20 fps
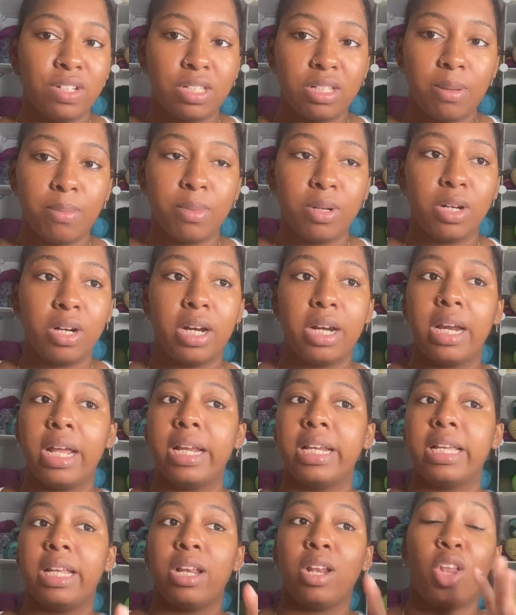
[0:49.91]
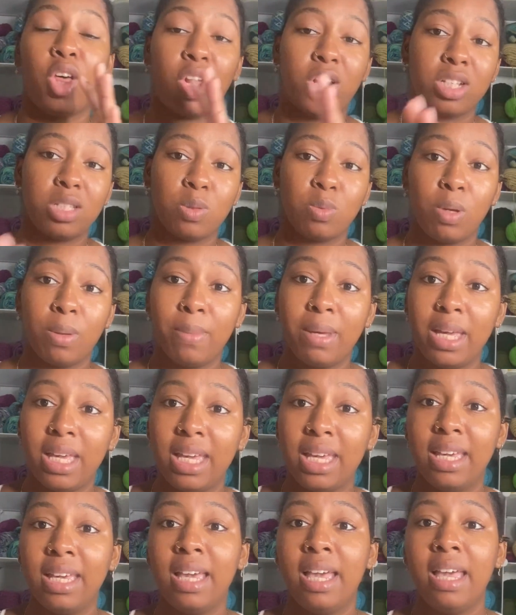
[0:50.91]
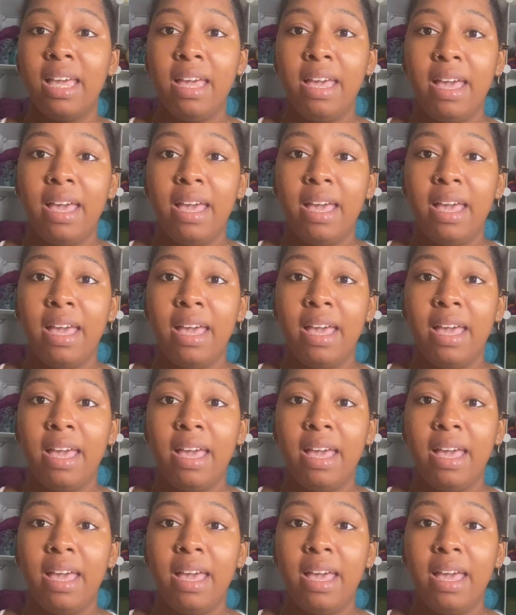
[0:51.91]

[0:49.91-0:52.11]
summer and I did a lot of swimming